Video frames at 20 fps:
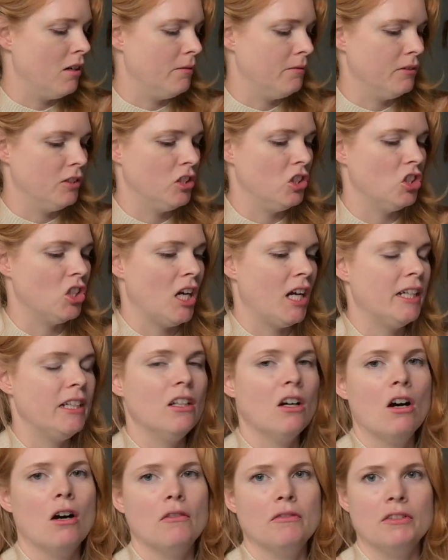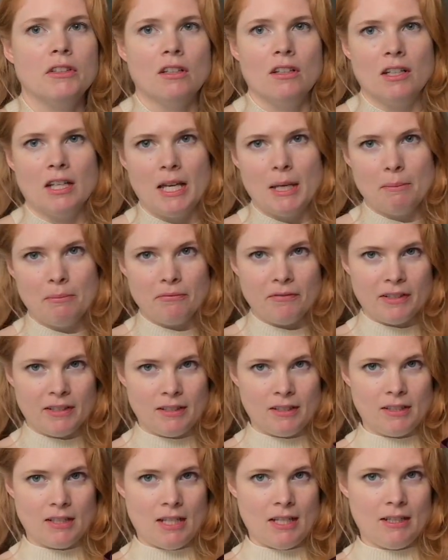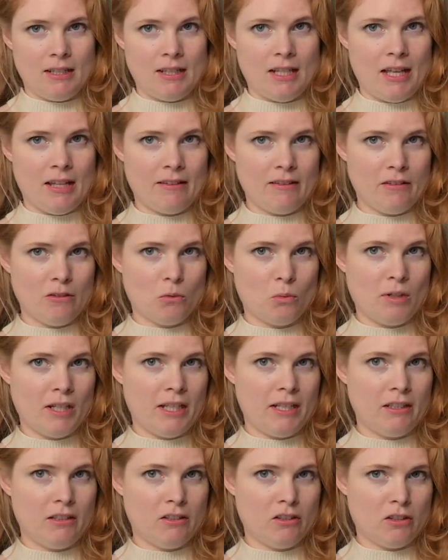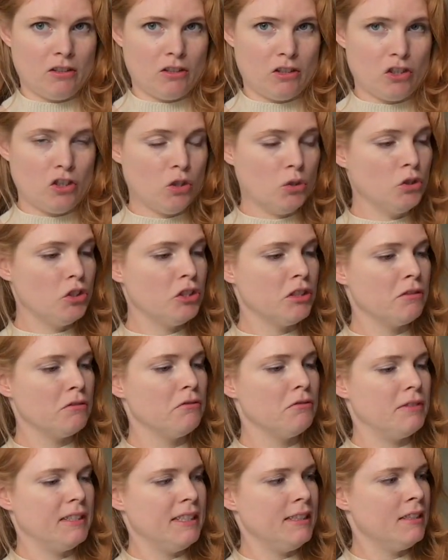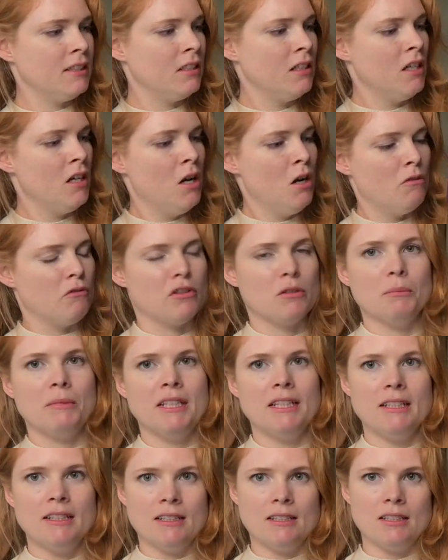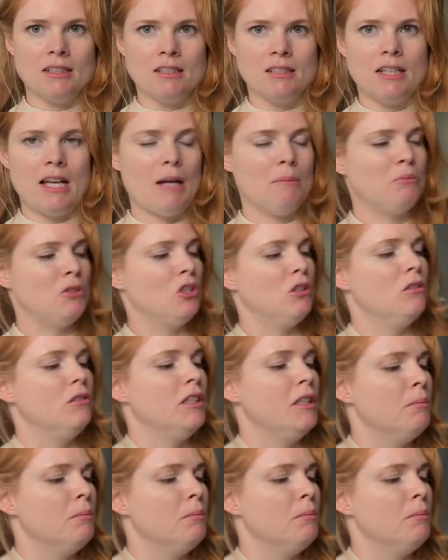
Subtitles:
design of the hip fins and then the way the closure fits. For me, this is absolutely